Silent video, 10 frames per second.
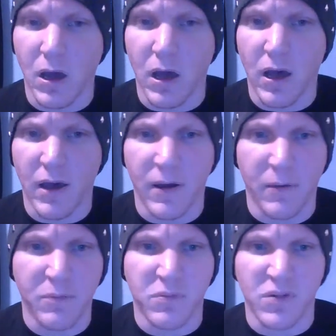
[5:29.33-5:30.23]

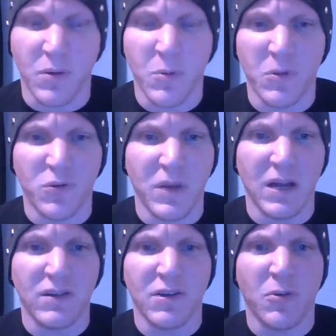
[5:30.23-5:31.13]
Someone was
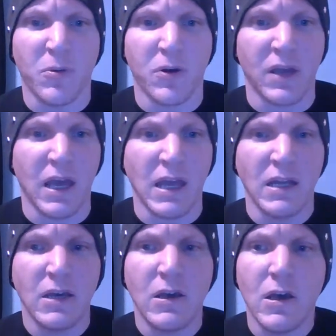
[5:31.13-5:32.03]
swinging a single
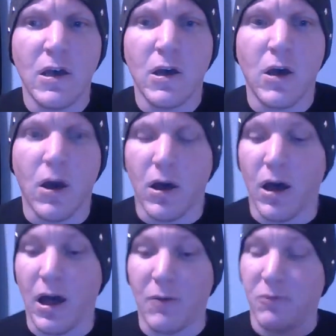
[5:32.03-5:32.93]
cane.
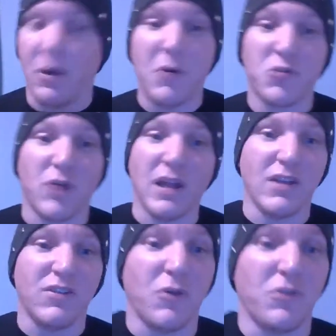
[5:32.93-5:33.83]
I was writing
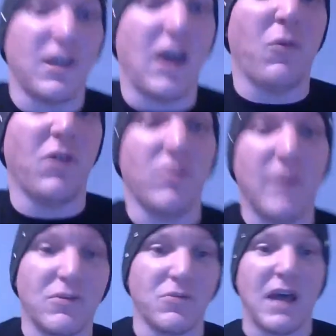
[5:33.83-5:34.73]
these notes down when this
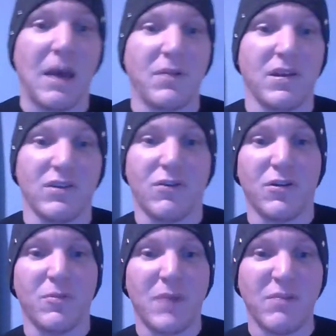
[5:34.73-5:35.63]
match was happening,
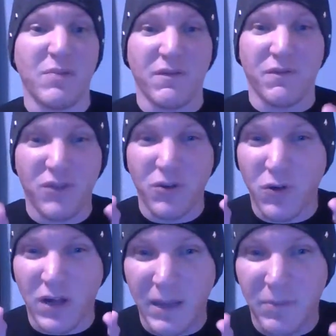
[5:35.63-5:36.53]
so there might have been a
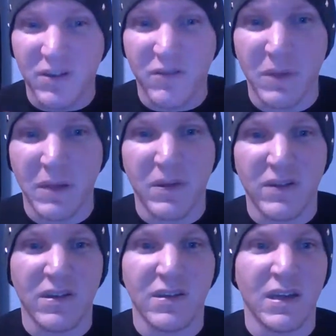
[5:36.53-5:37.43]
few clips of me
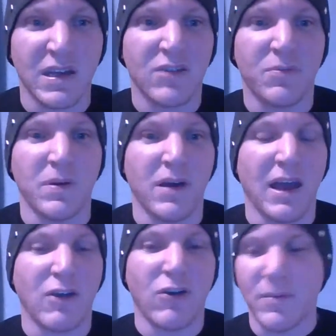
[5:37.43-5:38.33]
missing things, but
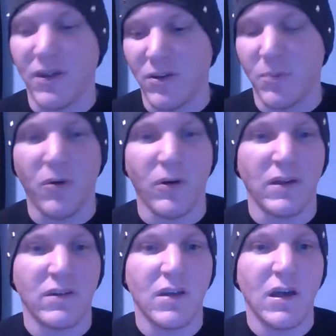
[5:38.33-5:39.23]
I grabbed down the
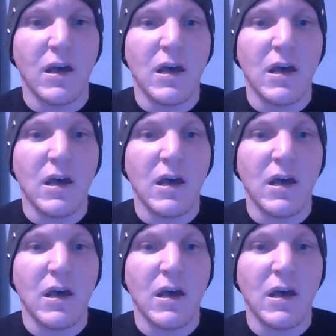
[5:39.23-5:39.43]
points.